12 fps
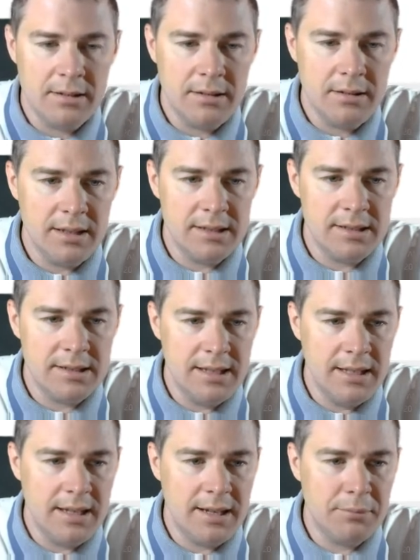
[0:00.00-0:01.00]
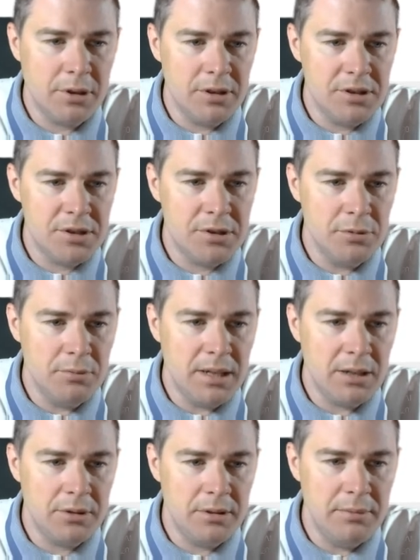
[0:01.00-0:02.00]
Let's see, I'm gonna zoom
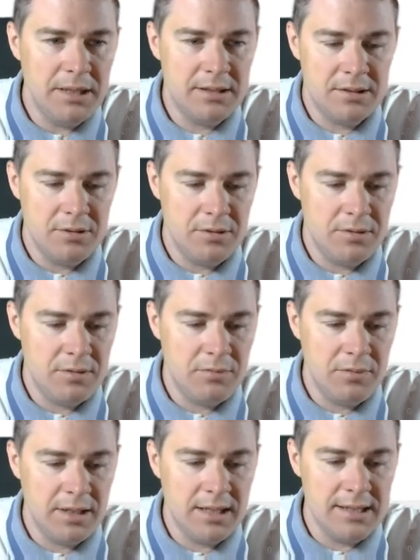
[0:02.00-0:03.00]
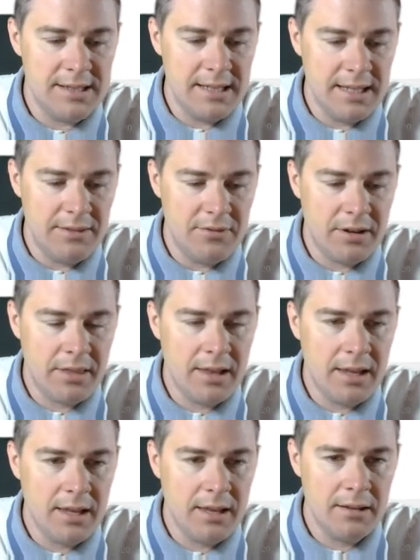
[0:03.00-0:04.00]
out a bit so it, we can see
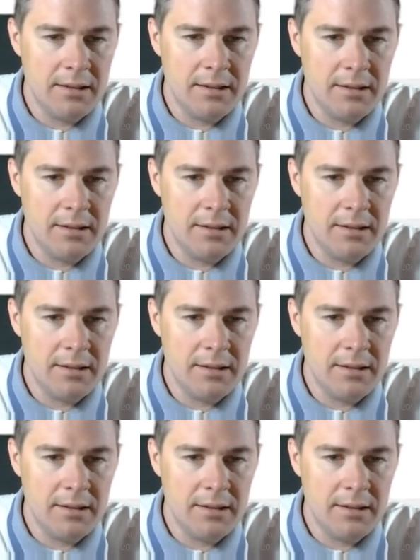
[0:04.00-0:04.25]
everything.